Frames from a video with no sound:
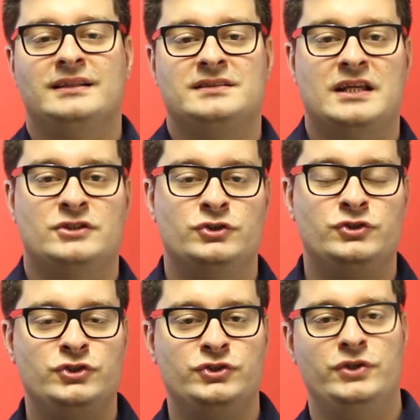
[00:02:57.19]

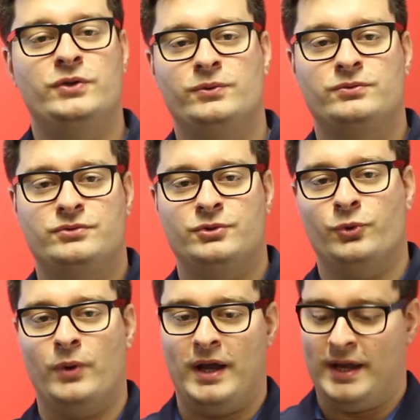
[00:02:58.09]
that due
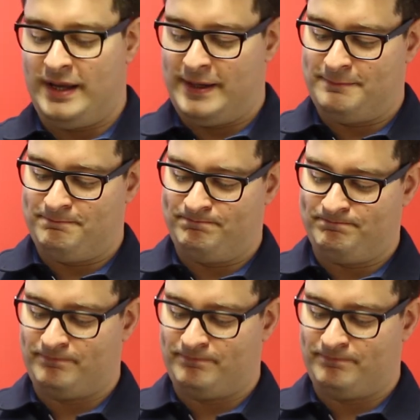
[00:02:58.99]
to